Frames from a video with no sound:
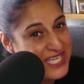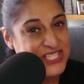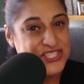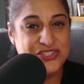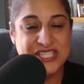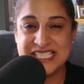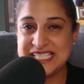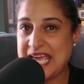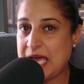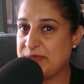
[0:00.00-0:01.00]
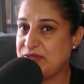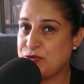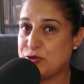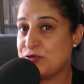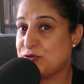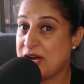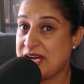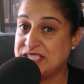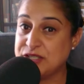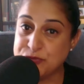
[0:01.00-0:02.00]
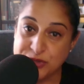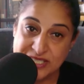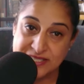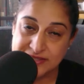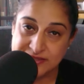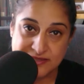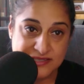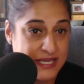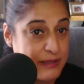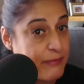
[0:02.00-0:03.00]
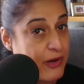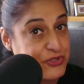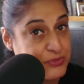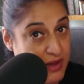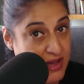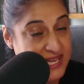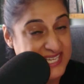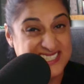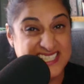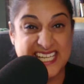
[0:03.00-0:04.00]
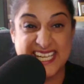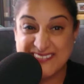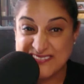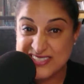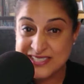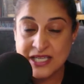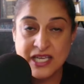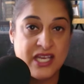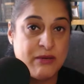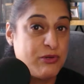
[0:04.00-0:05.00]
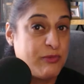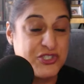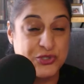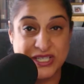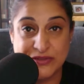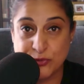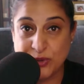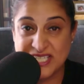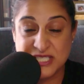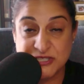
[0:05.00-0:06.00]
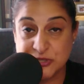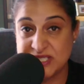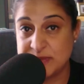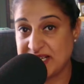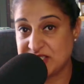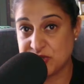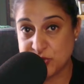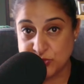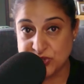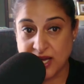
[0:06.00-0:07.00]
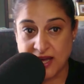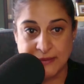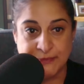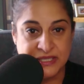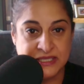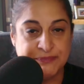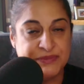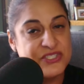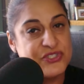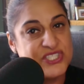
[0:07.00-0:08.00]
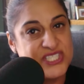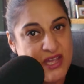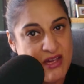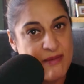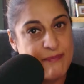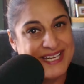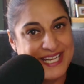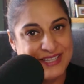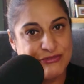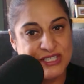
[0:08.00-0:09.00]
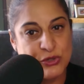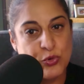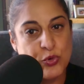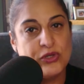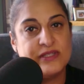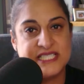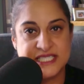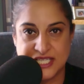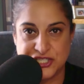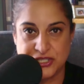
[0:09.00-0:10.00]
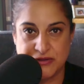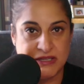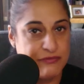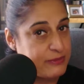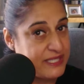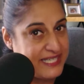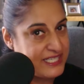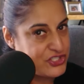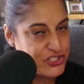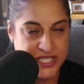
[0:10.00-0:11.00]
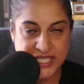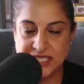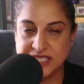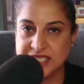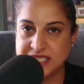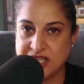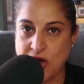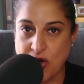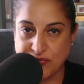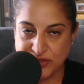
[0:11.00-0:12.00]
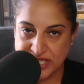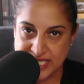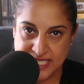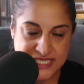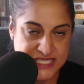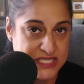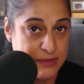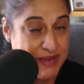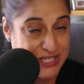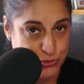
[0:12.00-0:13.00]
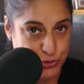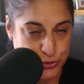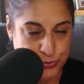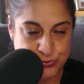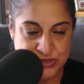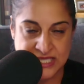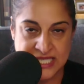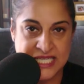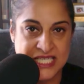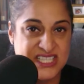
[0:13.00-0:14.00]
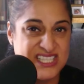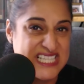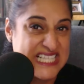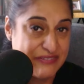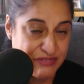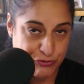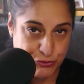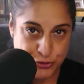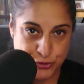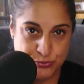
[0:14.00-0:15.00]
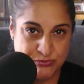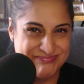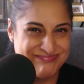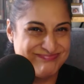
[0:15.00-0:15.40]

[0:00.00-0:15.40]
So this can happen for a variety of reasons: impulse buys, gifts, promotional giveaways, especially when it's back to school time. So start by gathering all of the stationery from the kitchen, the office, the bedrooms, the living room,